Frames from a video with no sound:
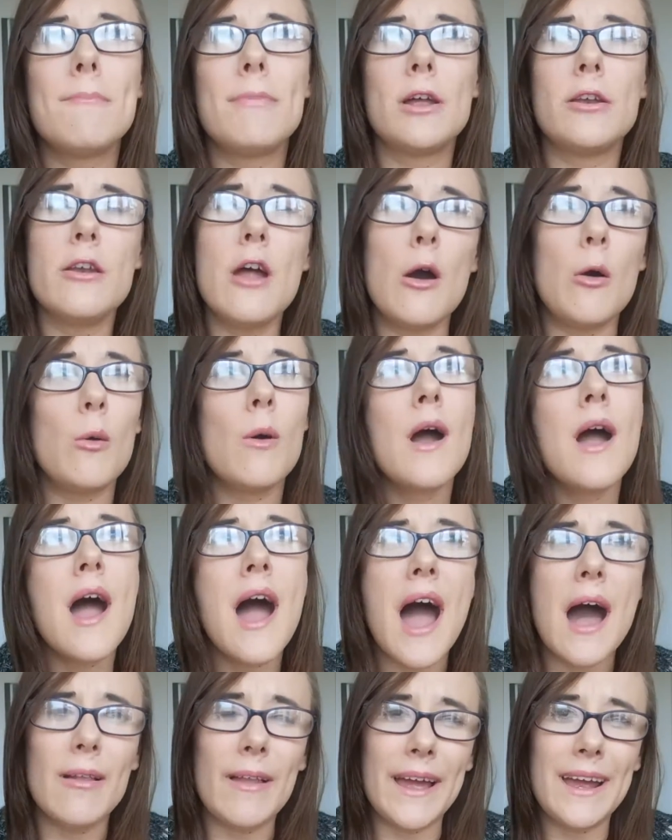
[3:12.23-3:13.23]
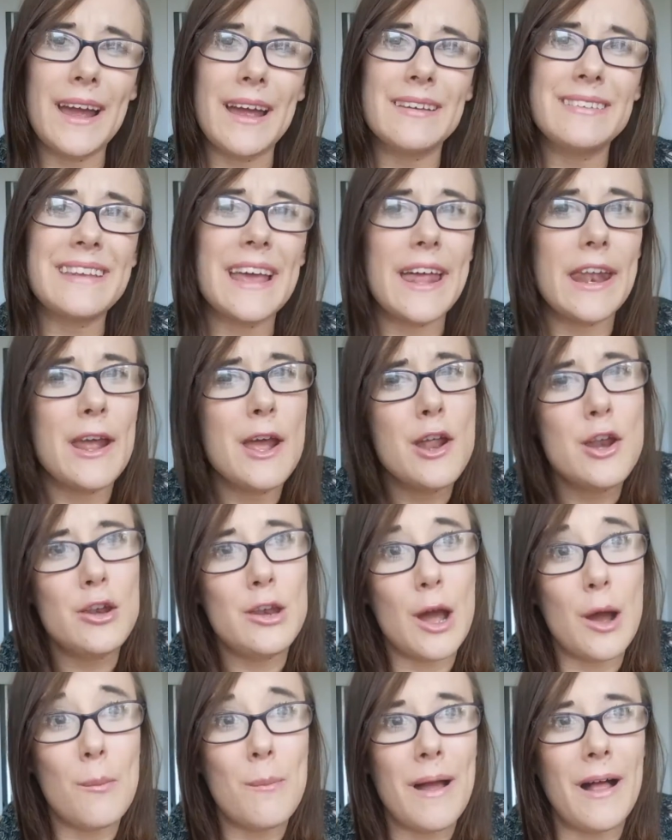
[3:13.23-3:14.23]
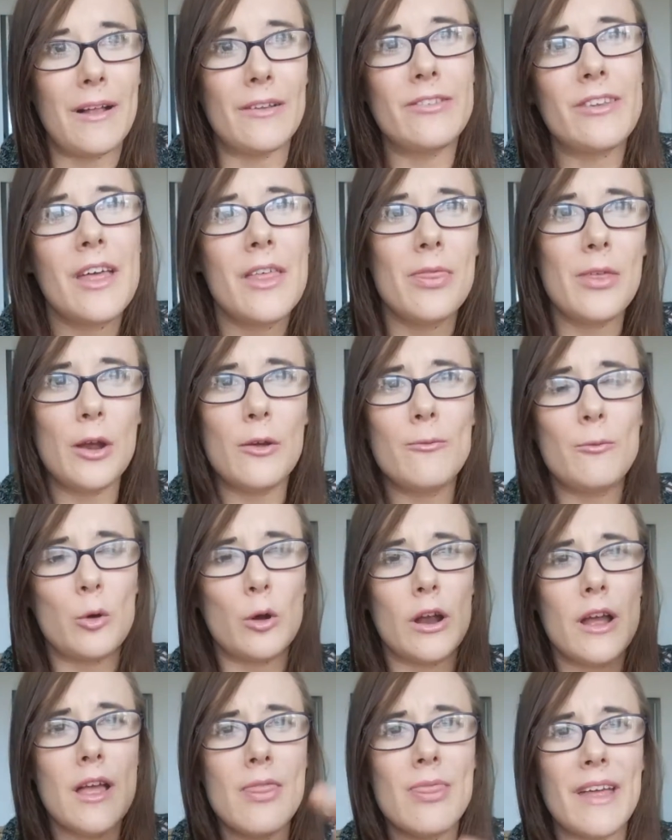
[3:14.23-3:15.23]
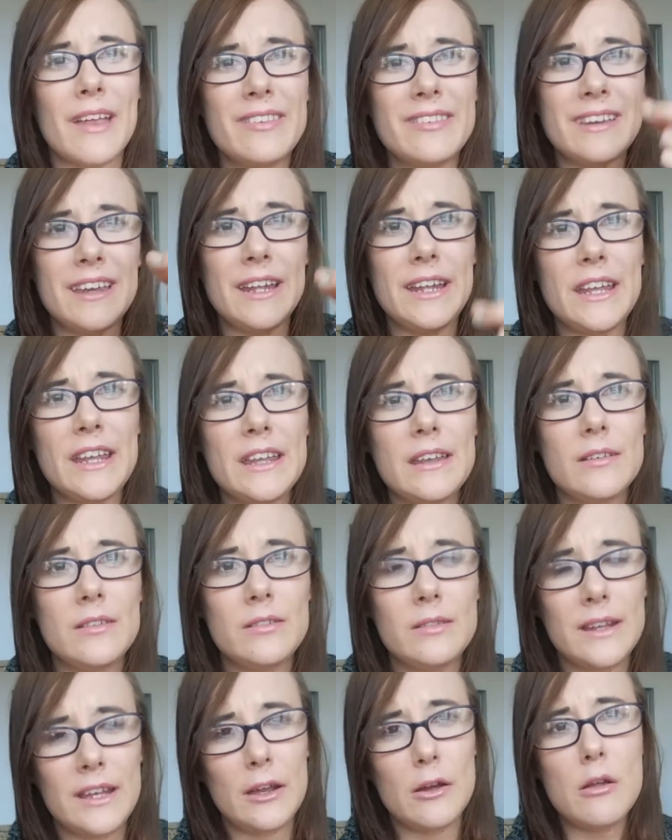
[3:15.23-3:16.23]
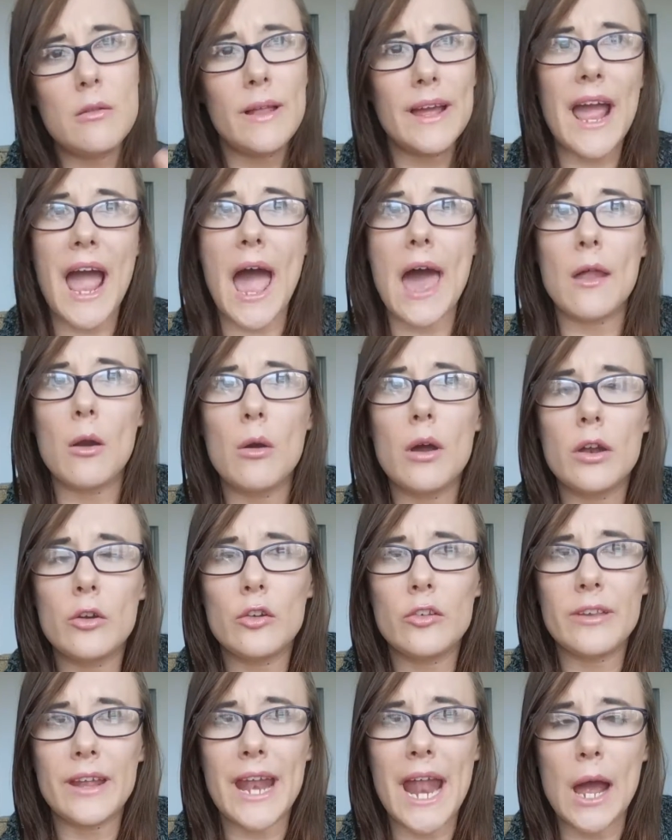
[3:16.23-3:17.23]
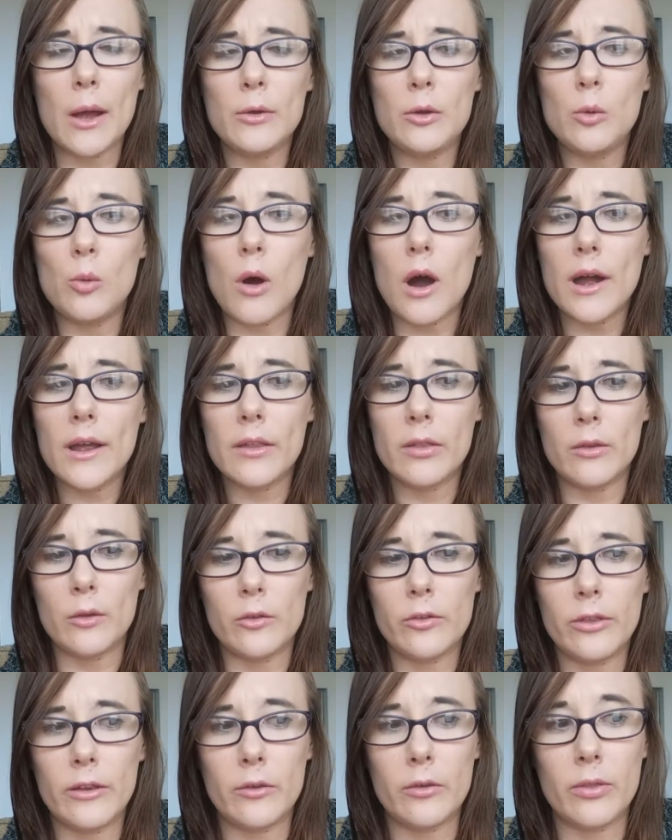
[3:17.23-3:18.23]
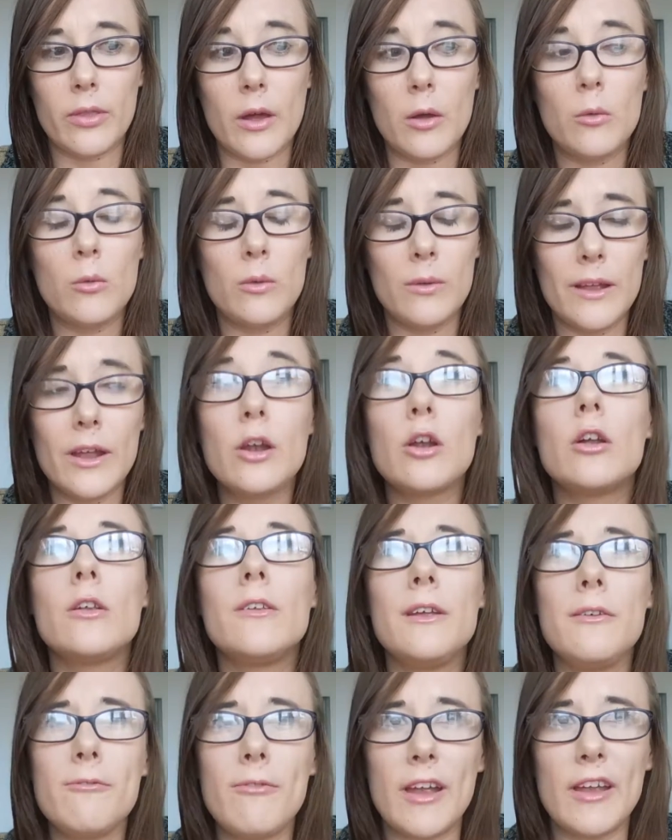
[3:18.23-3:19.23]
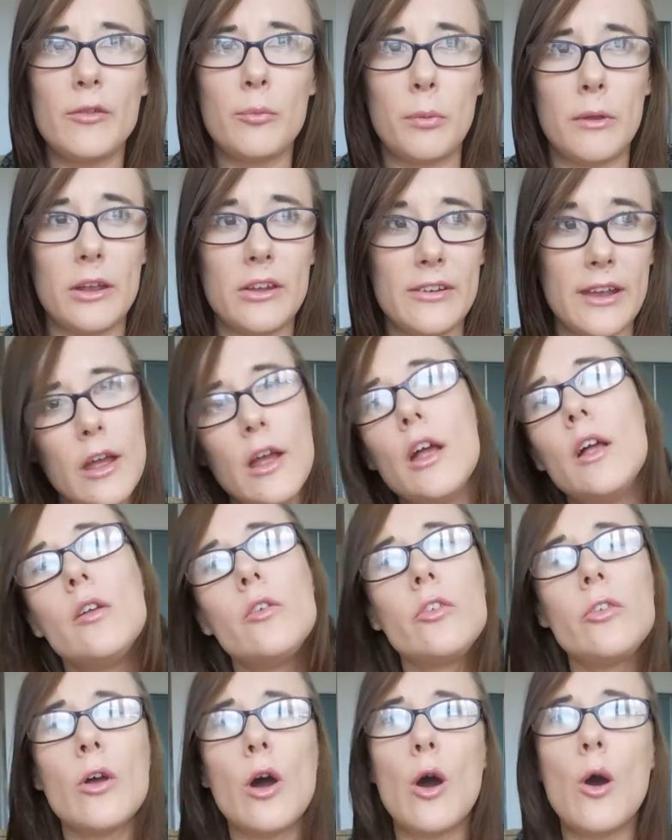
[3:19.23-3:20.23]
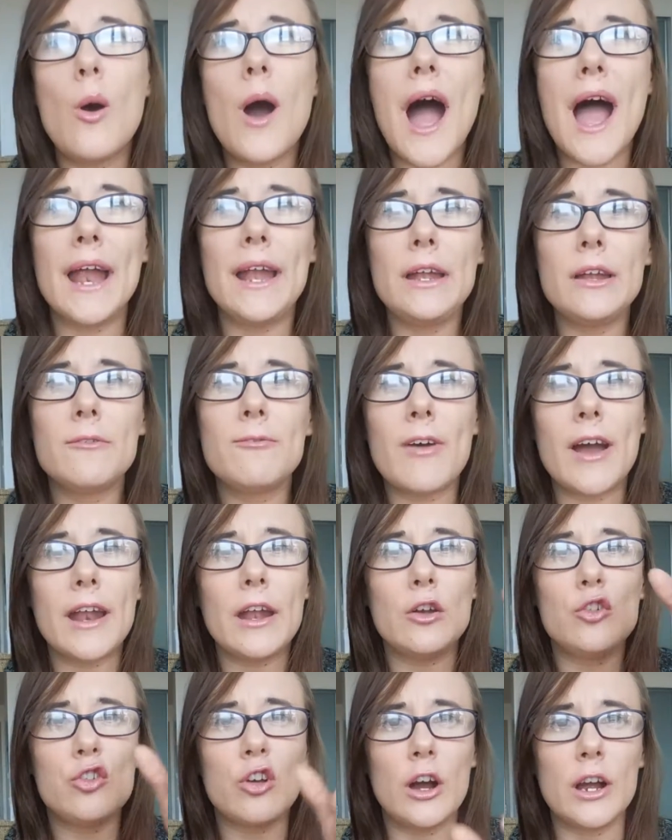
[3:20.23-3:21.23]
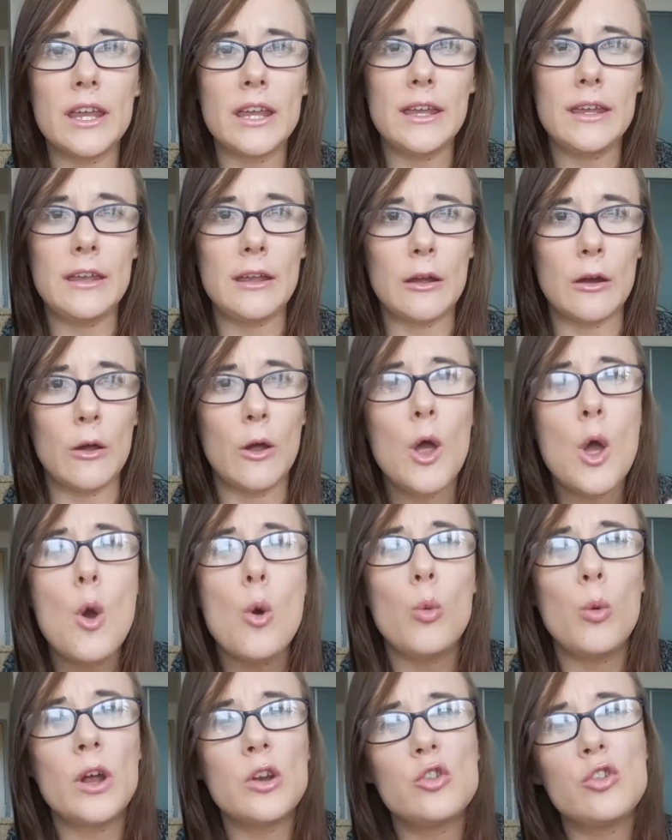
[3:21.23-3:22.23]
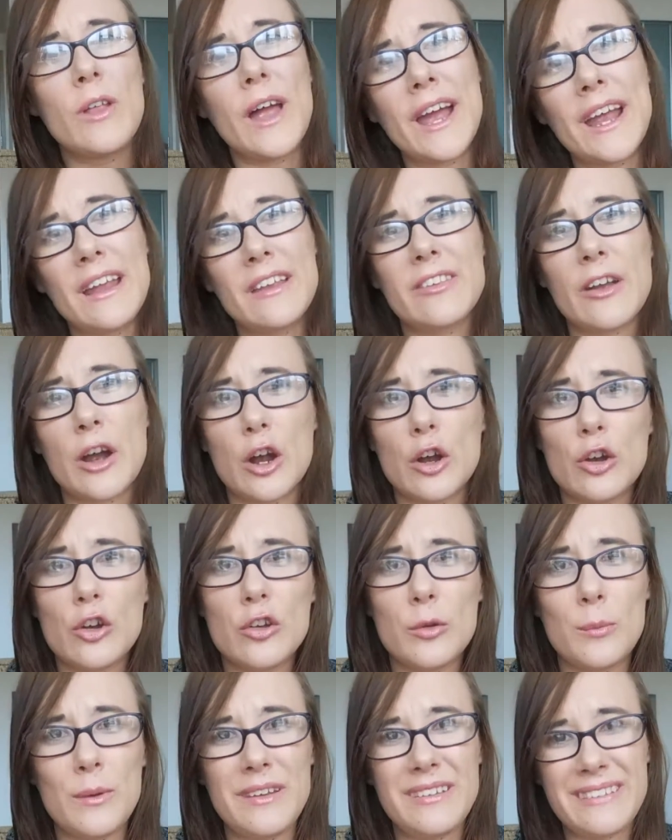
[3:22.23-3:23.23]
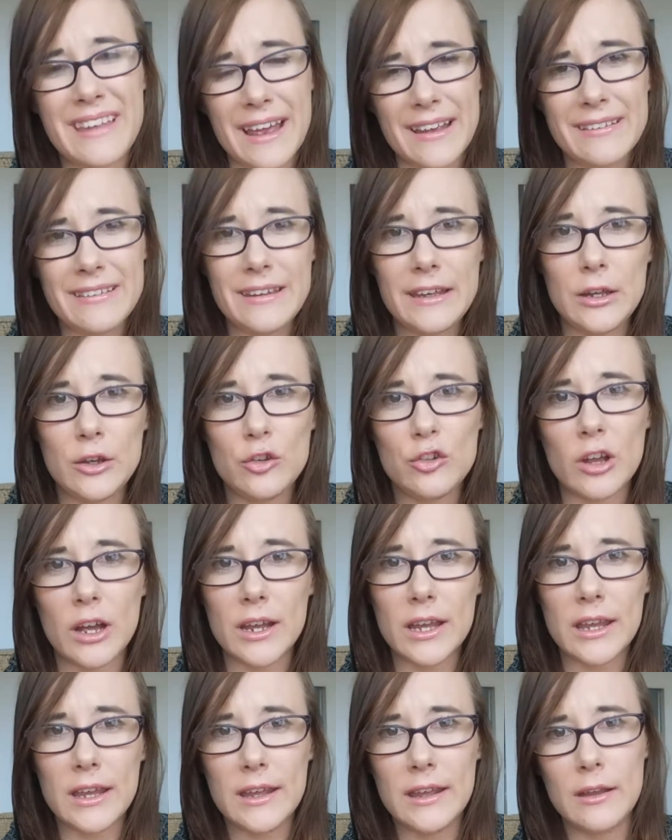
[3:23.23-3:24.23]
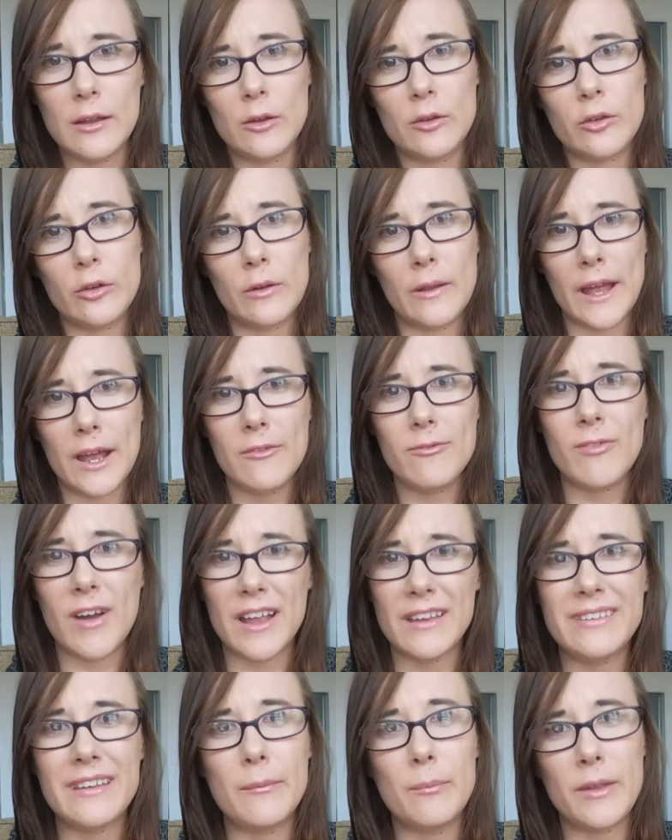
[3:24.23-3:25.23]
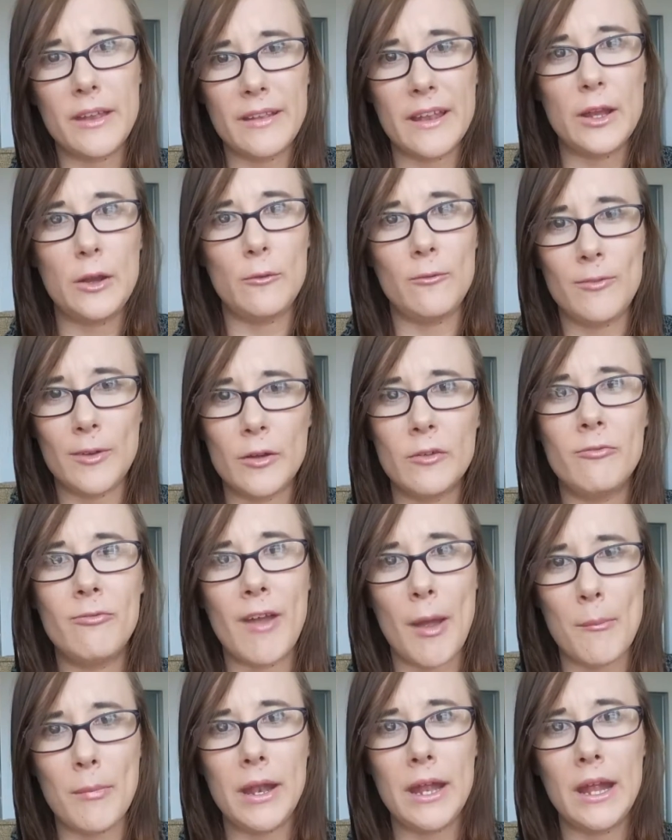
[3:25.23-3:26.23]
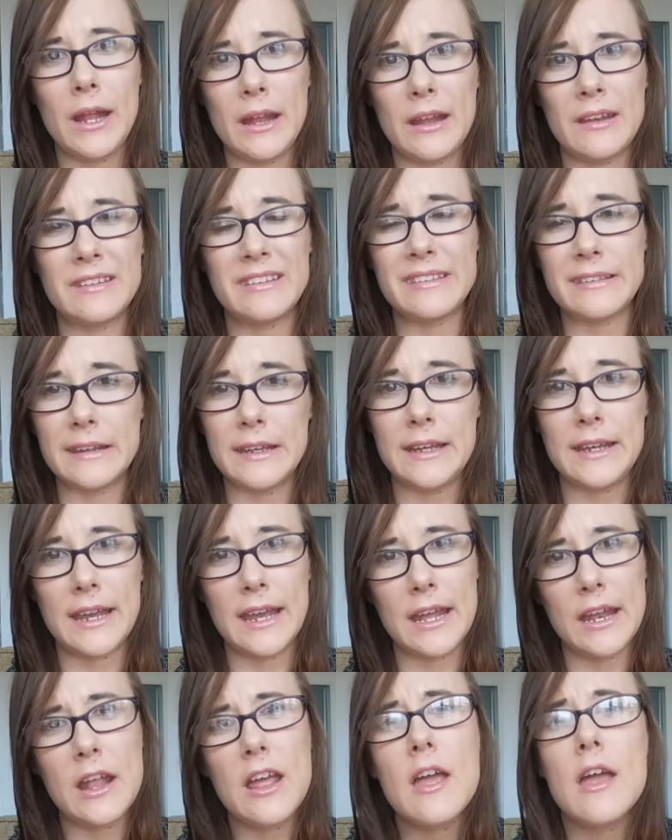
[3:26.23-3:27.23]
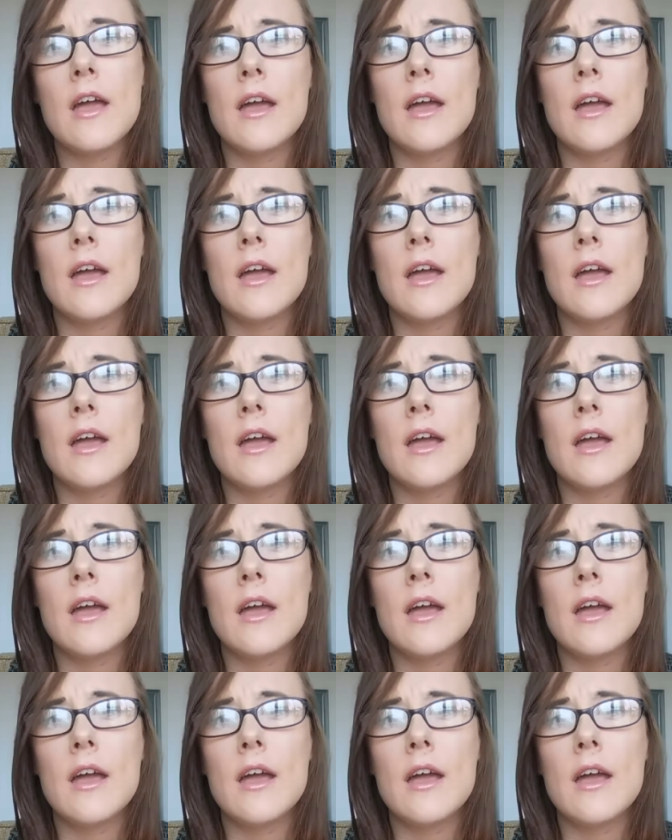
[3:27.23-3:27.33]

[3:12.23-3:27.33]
But no, like I said, no balance. Therefore, that skinny heel, I don't understand how you walk in those things without literally faceplanting. So I need to find a chunky heel, which it's harder to be sexy in chunky heels, or find something that you feel feminine and sleek in.